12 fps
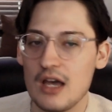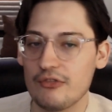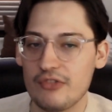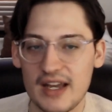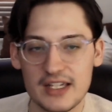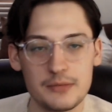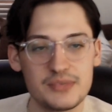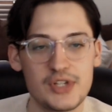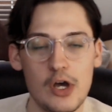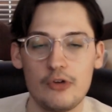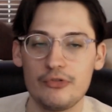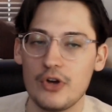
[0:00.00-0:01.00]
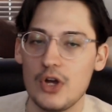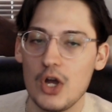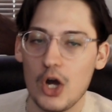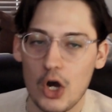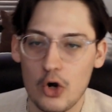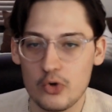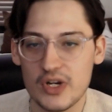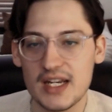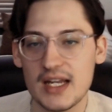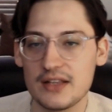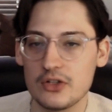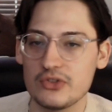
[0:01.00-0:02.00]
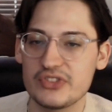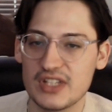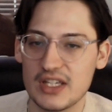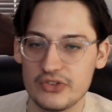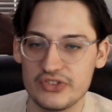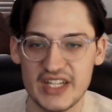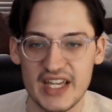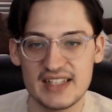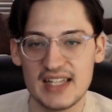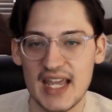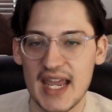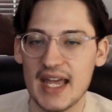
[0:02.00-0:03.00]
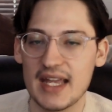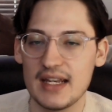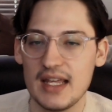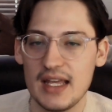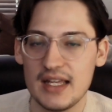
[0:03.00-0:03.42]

find himself, hone in on those skill sets, and